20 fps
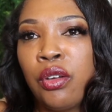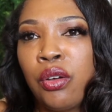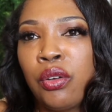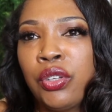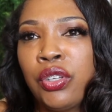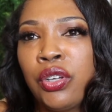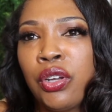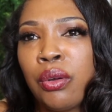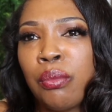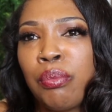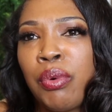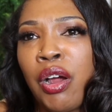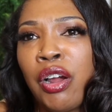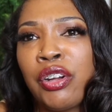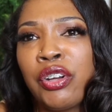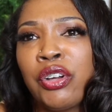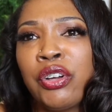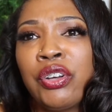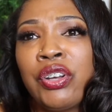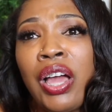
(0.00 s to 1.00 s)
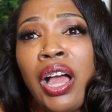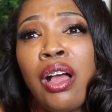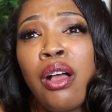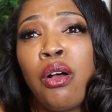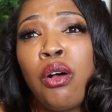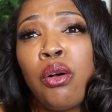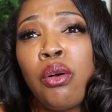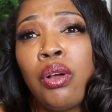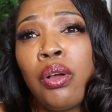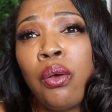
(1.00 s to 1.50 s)
know, your partner
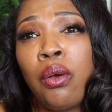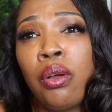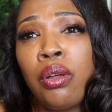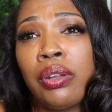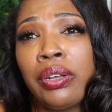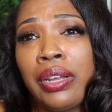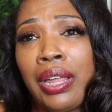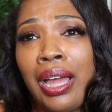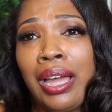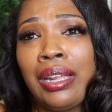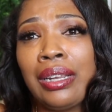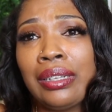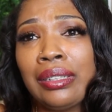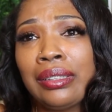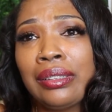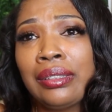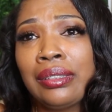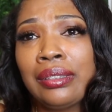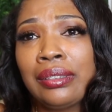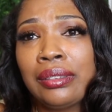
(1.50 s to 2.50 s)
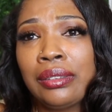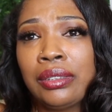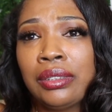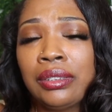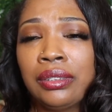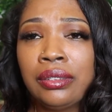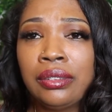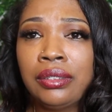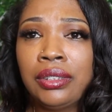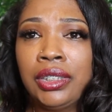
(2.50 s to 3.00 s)
not
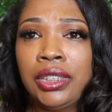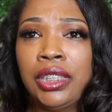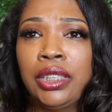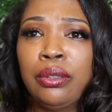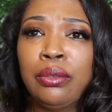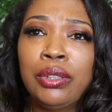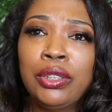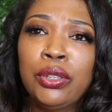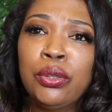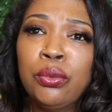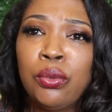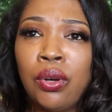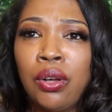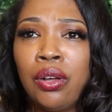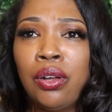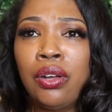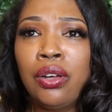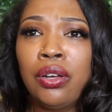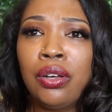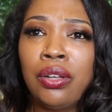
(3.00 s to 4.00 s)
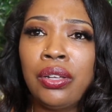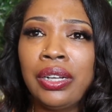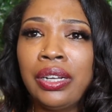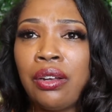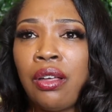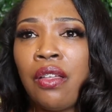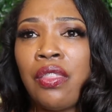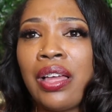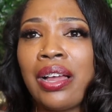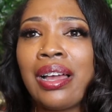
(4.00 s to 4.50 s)
cheering you on
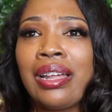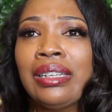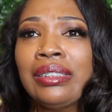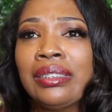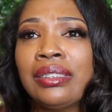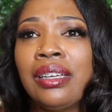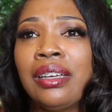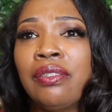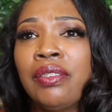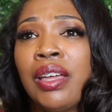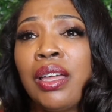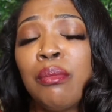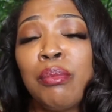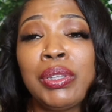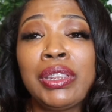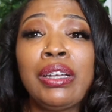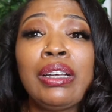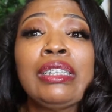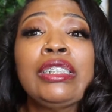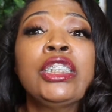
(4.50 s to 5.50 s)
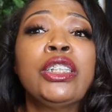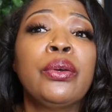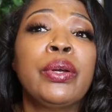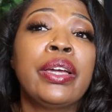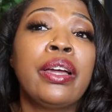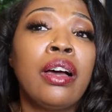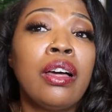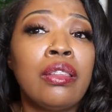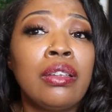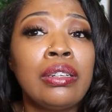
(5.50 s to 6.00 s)
and all that kind of stuff, but they're
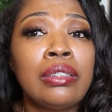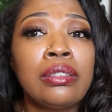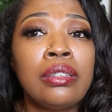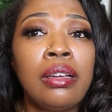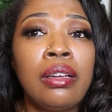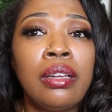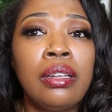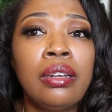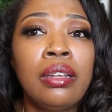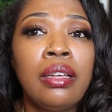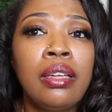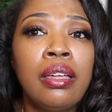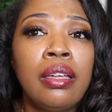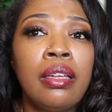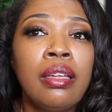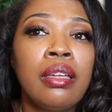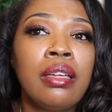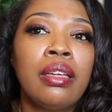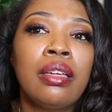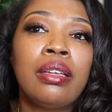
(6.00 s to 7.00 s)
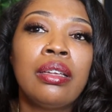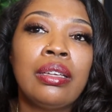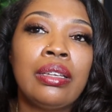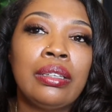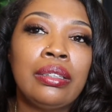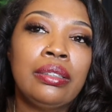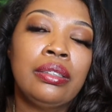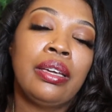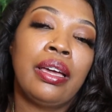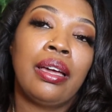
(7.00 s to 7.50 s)
cheering others on,
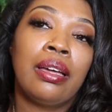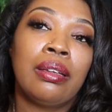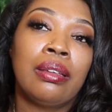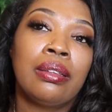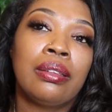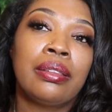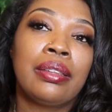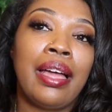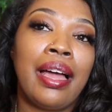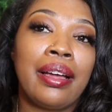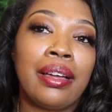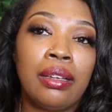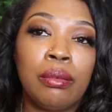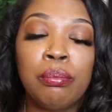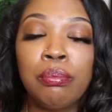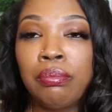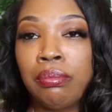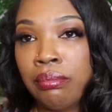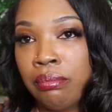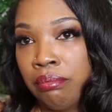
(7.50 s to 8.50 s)
yeah, that could